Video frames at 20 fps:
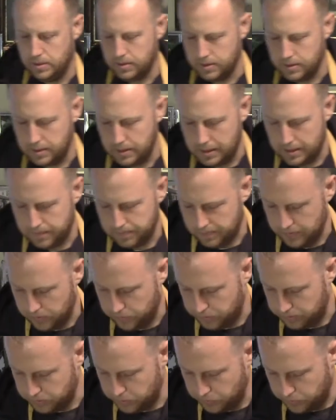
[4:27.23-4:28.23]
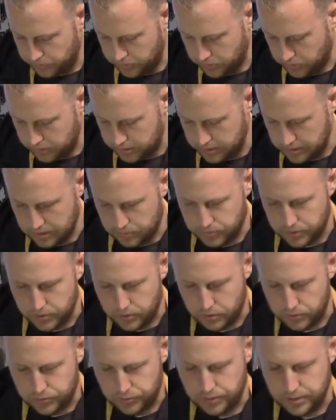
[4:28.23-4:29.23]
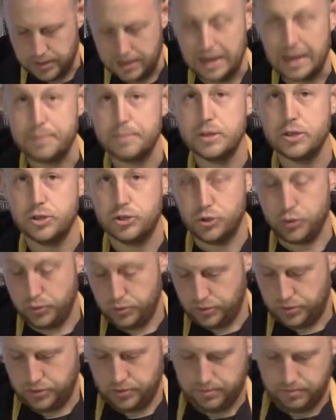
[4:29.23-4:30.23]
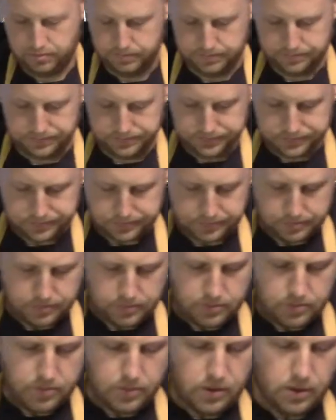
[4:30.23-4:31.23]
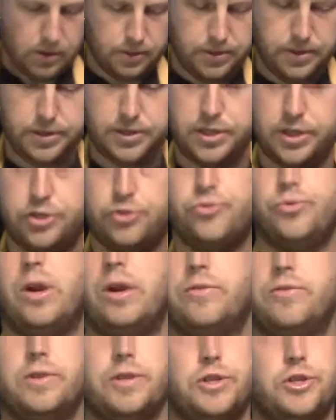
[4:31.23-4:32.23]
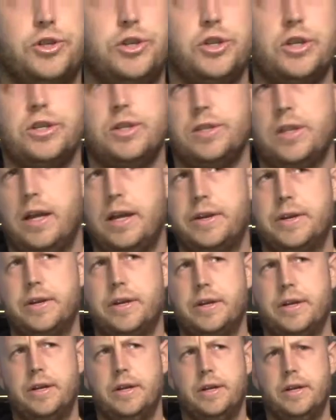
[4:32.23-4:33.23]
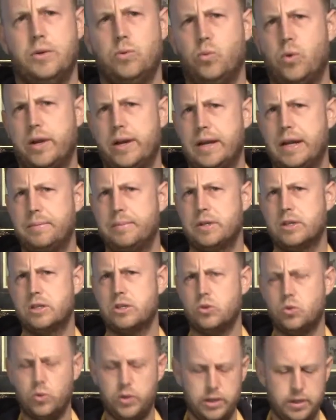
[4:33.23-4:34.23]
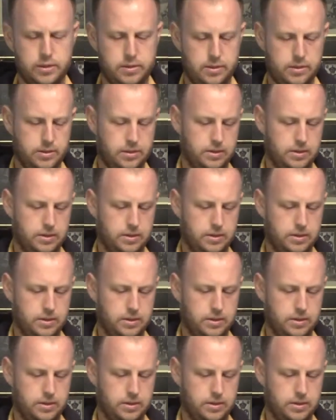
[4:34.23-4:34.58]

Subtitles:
Okay, and then we're moving on here. We go to the lemon juice. This is roughly just under 1 lemon squeezed